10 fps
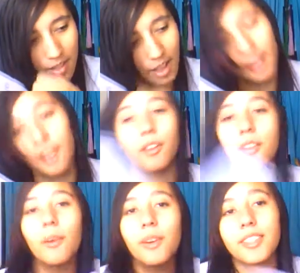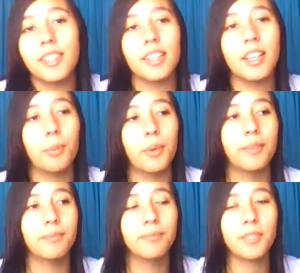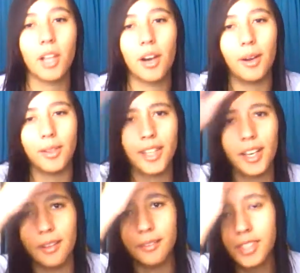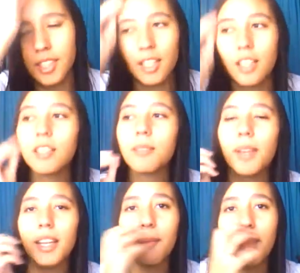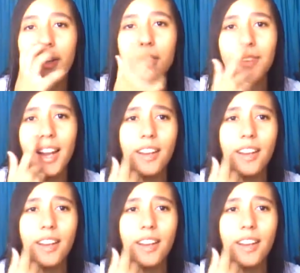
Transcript: I don't know, you're always gonna need one. Sorry, I was kind of picking my nose, but I